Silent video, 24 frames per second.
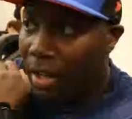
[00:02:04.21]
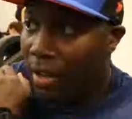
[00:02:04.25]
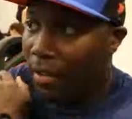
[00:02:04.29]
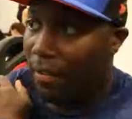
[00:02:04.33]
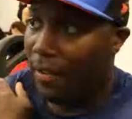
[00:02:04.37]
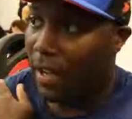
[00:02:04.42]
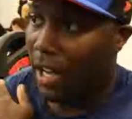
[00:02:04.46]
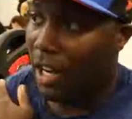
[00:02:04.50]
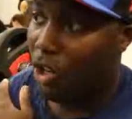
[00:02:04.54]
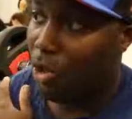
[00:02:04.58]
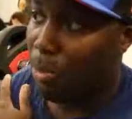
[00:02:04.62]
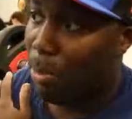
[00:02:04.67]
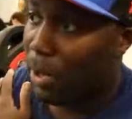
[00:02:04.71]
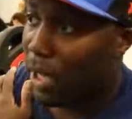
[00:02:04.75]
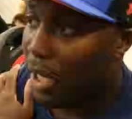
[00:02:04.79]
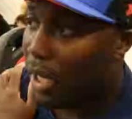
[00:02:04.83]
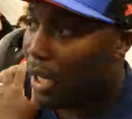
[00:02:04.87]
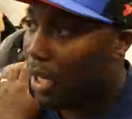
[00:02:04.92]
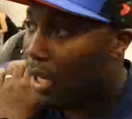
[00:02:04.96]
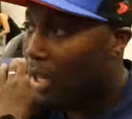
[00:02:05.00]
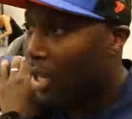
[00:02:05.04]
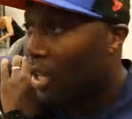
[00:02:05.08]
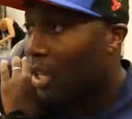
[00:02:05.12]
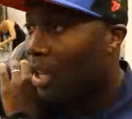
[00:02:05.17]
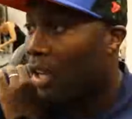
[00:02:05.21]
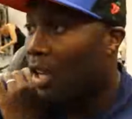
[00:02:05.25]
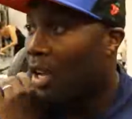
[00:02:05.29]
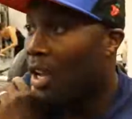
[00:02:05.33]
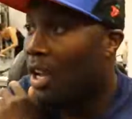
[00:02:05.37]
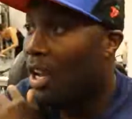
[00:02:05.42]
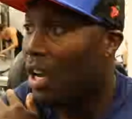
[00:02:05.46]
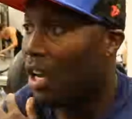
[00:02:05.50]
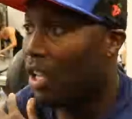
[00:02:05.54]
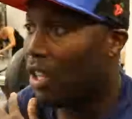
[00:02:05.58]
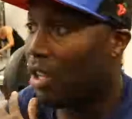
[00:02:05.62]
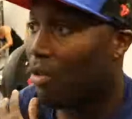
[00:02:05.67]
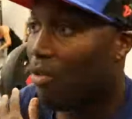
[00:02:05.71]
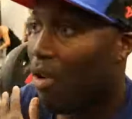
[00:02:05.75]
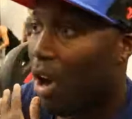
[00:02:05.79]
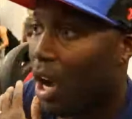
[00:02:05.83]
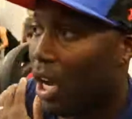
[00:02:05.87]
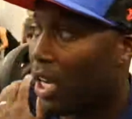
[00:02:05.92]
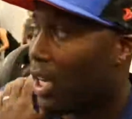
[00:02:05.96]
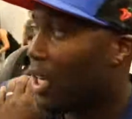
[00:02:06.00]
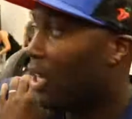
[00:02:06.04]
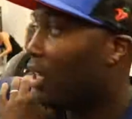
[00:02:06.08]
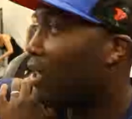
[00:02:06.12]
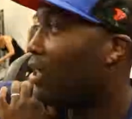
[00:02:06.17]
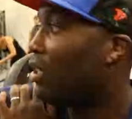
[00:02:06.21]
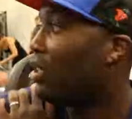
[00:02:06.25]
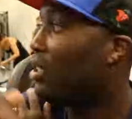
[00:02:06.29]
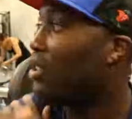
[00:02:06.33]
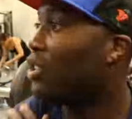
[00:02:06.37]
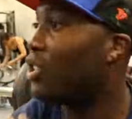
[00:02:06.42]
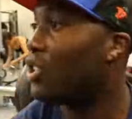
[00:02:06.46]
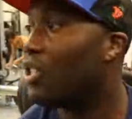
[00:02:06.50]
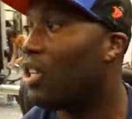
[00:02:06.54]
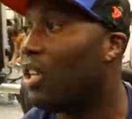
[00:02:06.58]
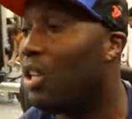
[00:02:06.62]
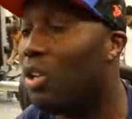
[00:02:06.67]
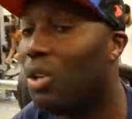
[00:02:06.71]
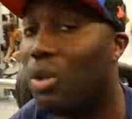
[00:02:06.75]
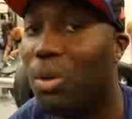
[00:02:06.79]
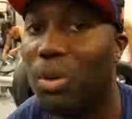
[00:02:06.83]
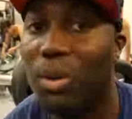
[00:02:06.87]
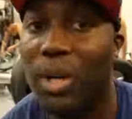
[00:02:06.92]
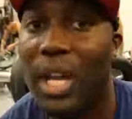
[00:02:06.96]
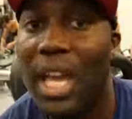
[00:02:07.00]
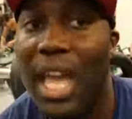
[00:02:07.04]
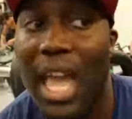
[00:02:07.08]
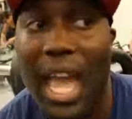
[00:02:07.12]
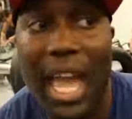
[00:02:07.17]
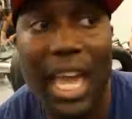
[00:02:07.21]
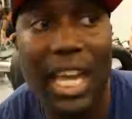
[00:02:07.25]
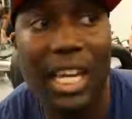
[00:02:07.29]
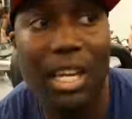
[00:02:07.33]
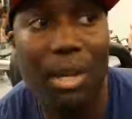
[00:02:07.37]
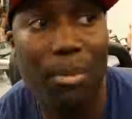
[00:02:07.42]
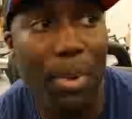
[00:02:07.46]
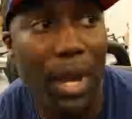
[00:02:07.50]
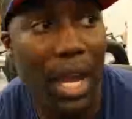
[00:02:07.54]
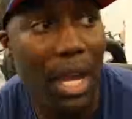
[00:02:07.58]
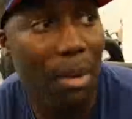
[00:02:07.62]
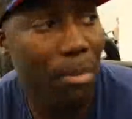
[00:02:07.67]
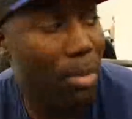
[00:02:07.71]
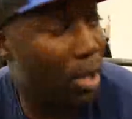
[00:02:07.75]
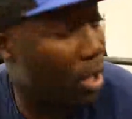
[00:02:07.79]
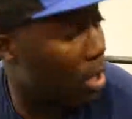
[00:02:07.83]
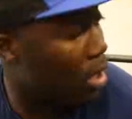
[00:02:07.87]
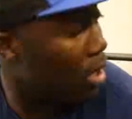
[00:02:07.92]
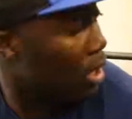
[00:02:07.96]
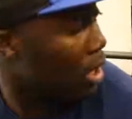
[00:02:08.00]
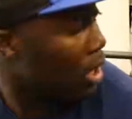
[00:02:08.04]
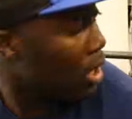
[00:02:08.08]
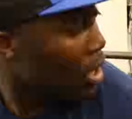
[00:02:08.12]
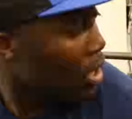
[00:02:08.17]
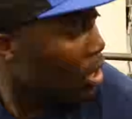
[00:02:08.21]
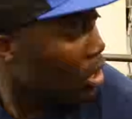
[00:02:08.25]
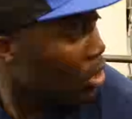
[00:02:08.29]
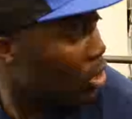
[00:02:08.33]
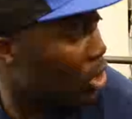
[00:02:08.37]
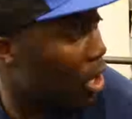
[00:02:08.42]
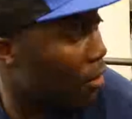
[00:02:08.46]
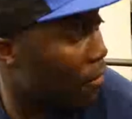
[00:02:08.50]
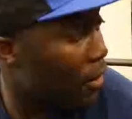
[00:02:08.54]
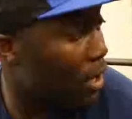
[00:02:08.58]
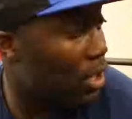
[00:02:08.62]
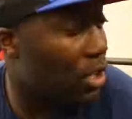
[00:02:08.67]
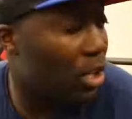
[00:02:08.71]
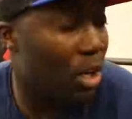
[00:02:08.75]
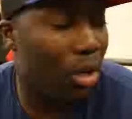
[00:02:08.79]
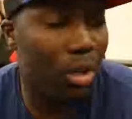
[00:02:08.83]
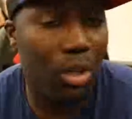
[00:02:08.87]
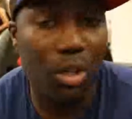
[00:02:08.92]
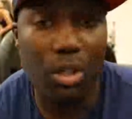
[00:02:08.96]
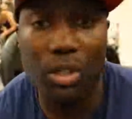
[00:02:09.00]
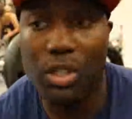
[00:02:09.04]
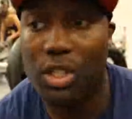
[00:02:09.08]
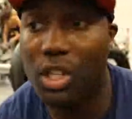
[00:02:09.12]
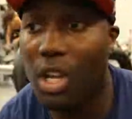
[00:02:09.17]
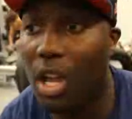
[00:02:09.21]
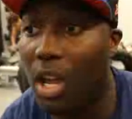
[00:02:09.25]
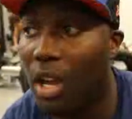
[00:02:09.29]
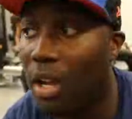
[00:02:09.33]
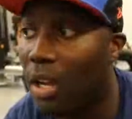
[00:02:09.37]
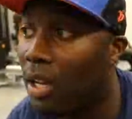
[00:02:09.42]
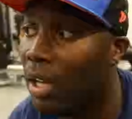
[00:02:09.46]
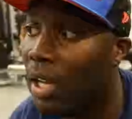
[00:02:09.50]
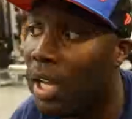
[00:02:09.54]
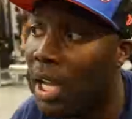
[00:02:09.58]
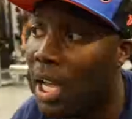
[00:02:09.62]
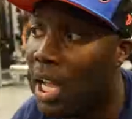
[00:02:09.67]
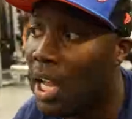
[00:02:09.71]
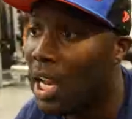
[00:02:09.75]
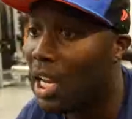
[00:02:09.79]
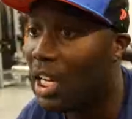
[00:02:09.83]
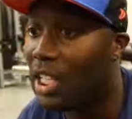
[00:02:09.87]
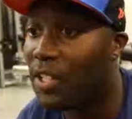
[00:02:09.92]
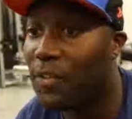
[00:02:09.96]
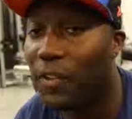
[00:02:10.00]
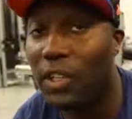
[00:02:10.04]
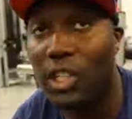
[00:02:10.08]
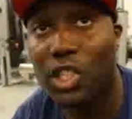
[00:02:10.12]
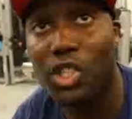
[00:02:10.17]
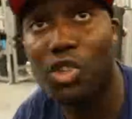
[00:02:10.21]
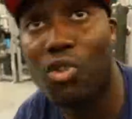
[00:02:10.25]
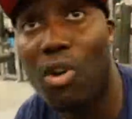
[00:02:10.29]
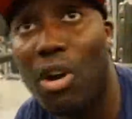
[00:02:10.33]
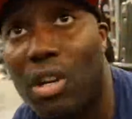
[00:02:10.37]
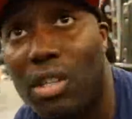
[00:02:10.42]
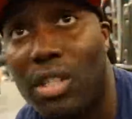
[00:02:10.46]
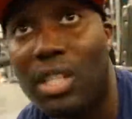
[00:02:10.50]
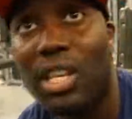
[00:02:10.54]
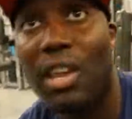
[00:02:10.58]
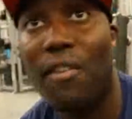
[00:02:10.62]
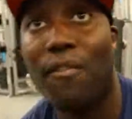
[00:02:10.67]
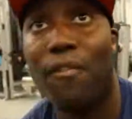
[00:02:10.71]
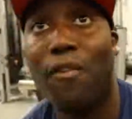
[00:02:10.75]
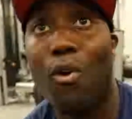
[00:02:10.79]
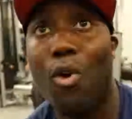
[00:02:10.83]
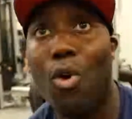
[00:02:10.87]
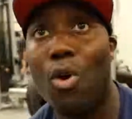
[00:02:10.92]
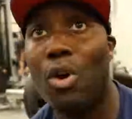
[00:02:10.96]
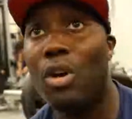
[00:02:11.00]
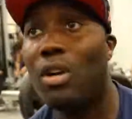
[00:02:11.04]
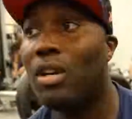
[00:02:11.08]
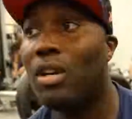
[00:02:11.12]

Felt a little bit on the right, just a little ache and pain, but so far so good. So let's finish strong on set 4.